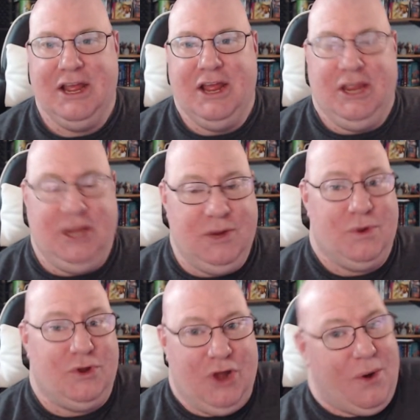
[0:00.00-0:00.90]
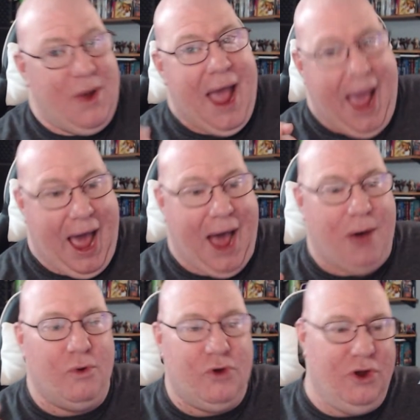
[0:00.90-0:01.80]
you will know
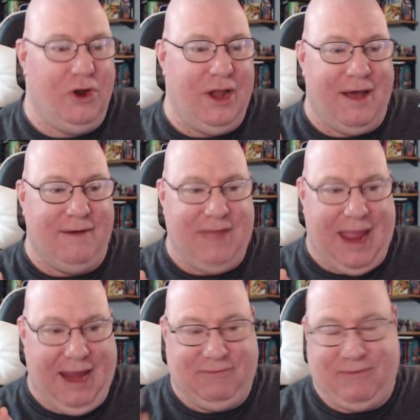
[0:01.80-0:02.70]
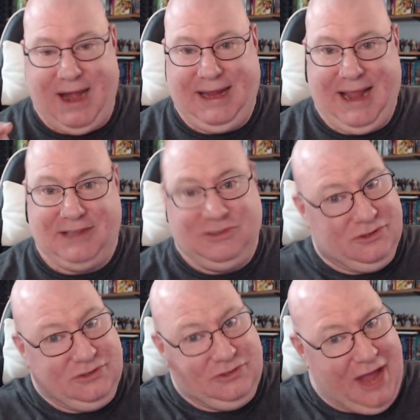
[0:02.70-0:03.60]
how good of a Frank
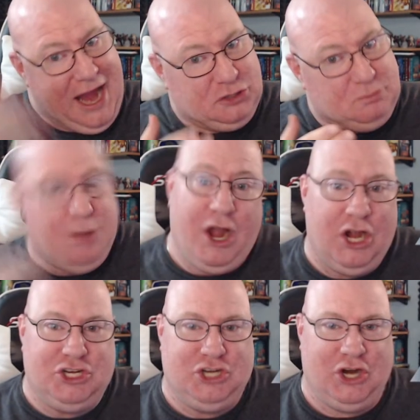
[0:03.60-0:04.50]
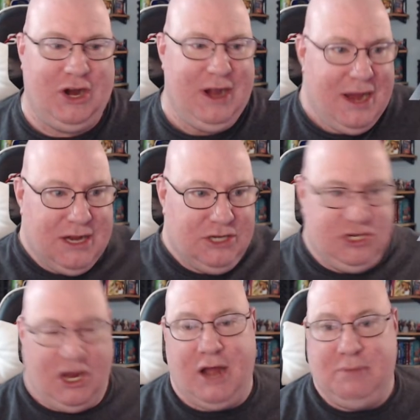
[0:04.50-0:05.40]
Castle / Punisher
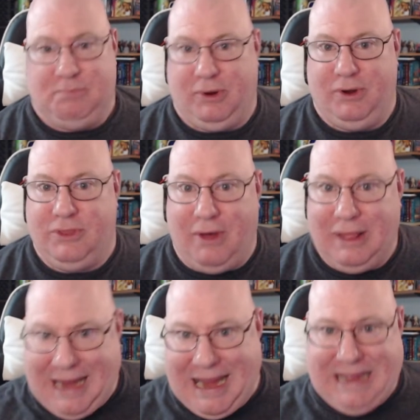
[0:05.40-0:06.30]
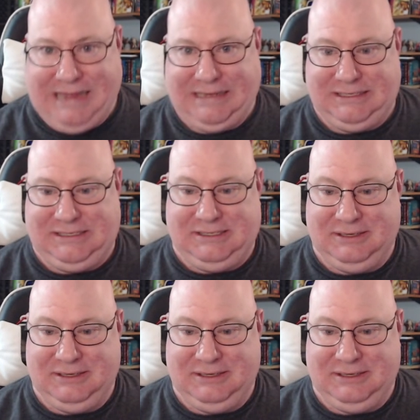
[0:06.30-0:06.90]
John Bernthal is.